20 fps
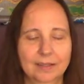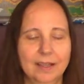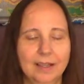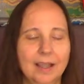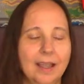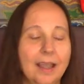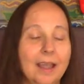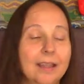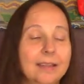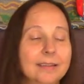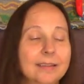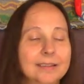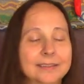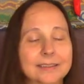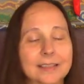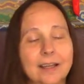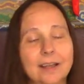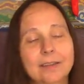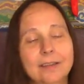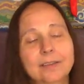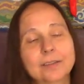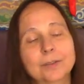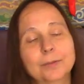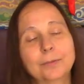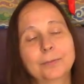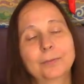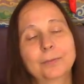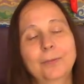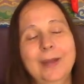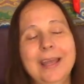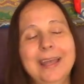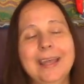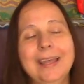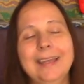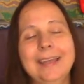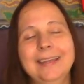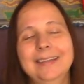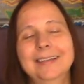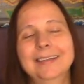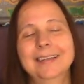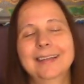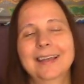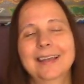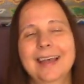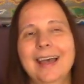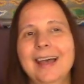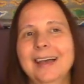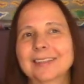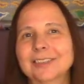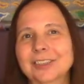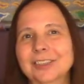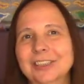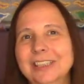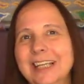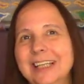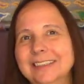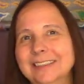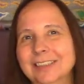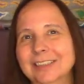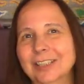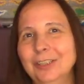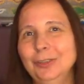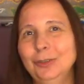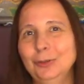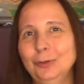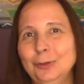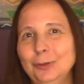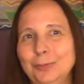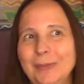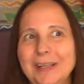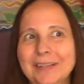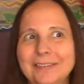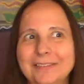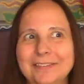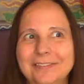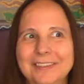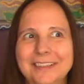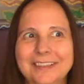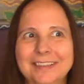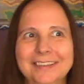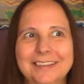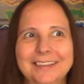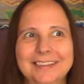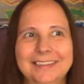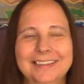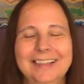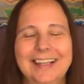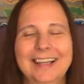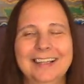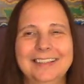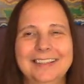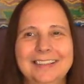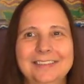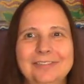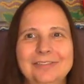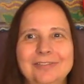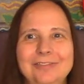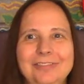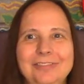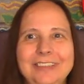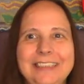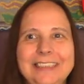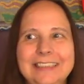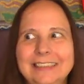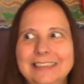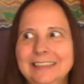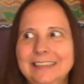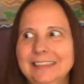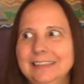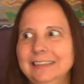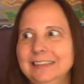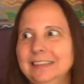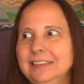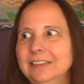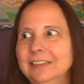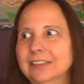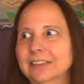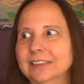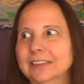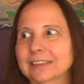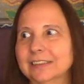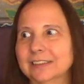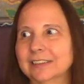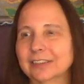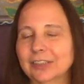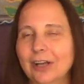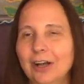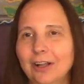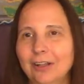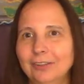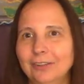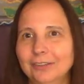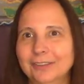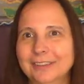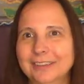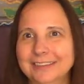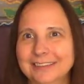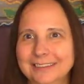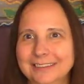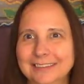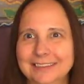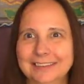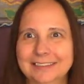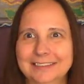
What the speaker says: And this other way actually has a huge benefit, that it really teaches us tolerance,